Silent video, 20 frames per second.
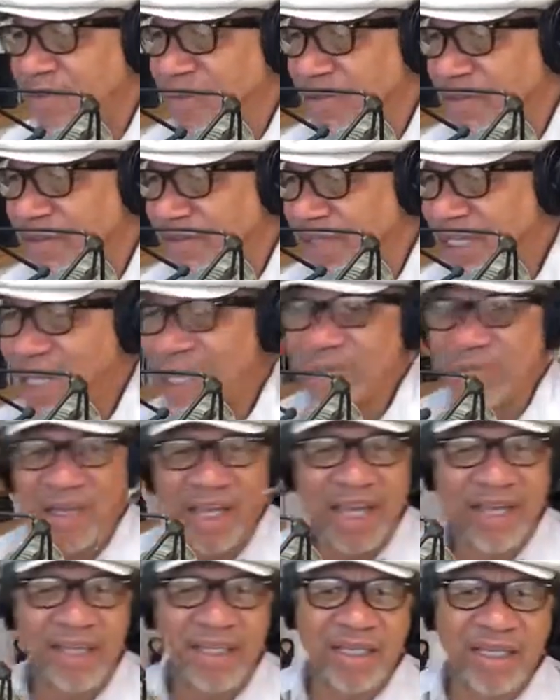Same
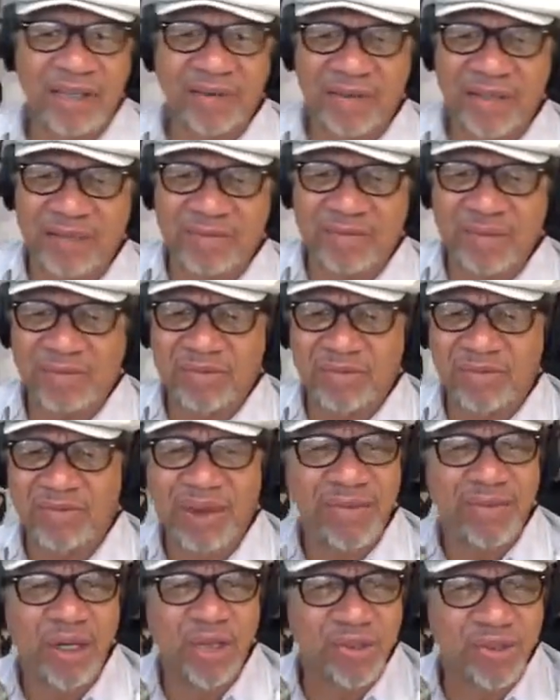thing in the
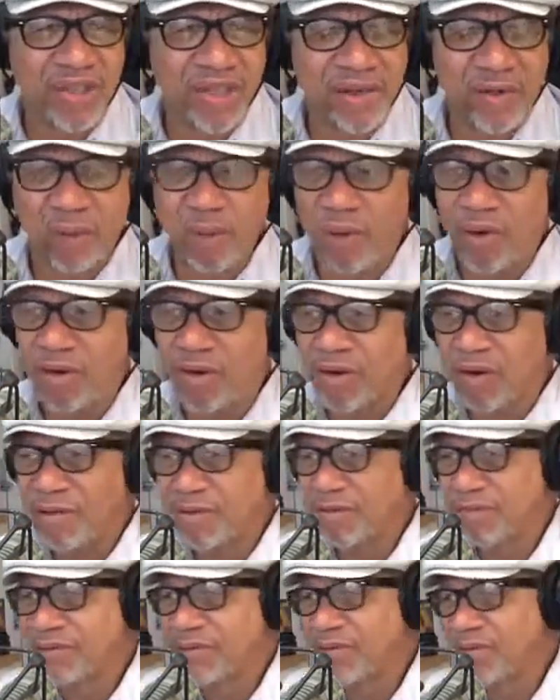Revolutionary War,
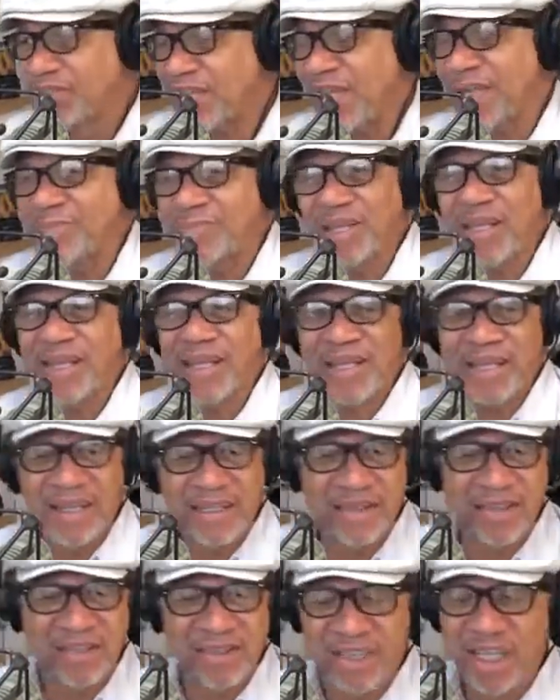same thing
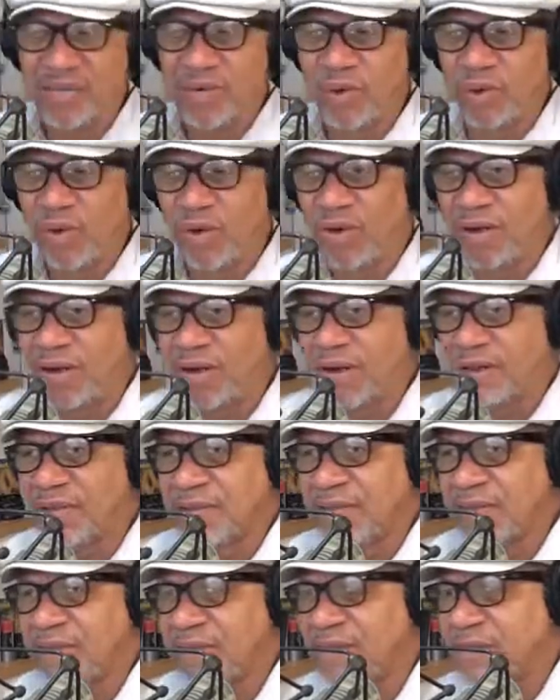in the Civil War.
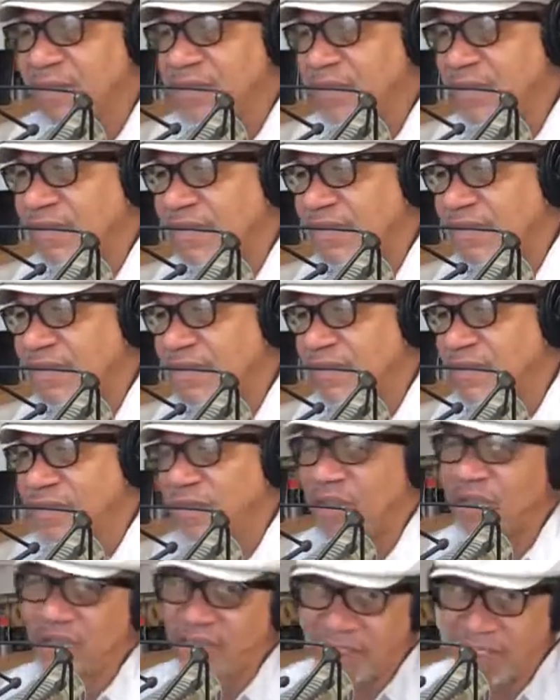
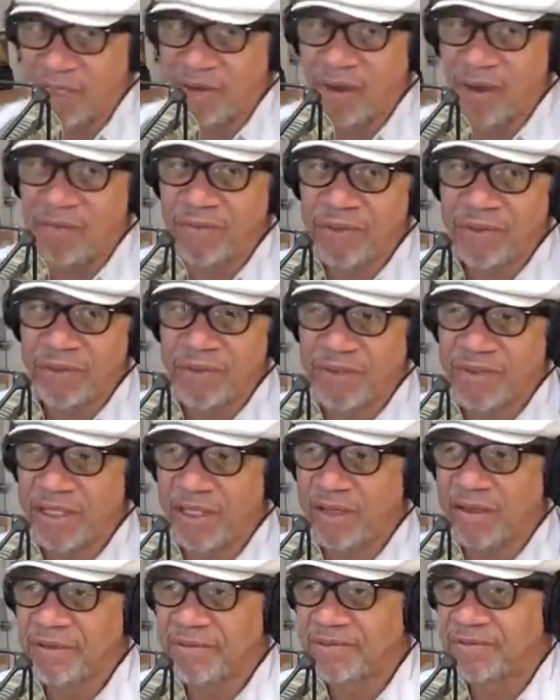You can get over
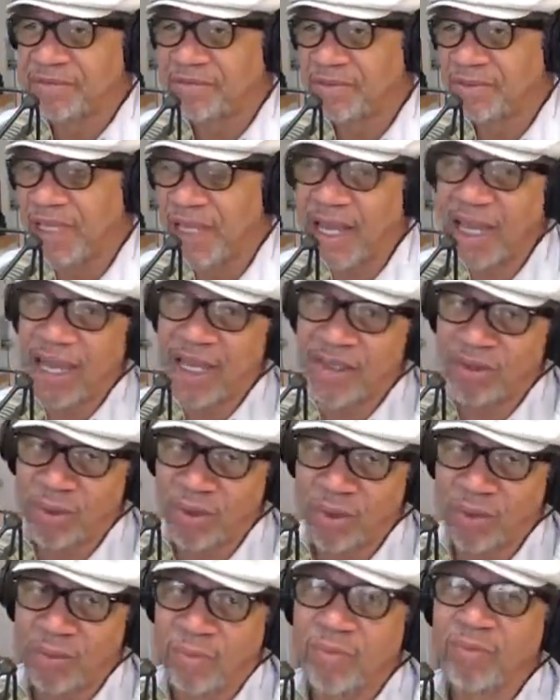yourself and
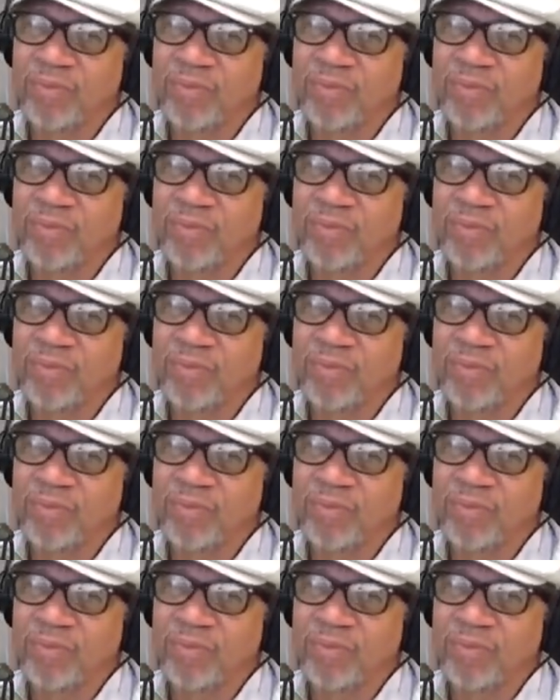your